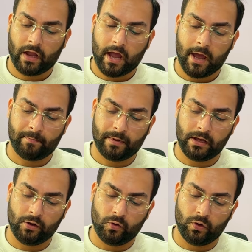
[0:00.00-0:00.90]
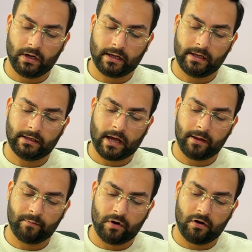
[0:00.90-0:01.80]
happy go lucky
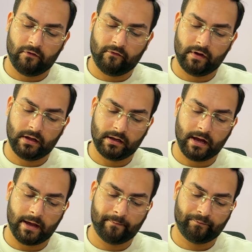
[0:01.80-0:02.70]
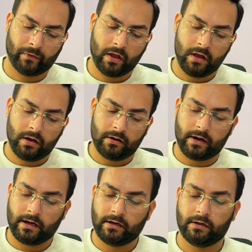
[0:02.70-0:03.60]
type of guy,
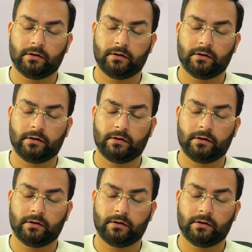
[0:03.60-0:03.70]
right?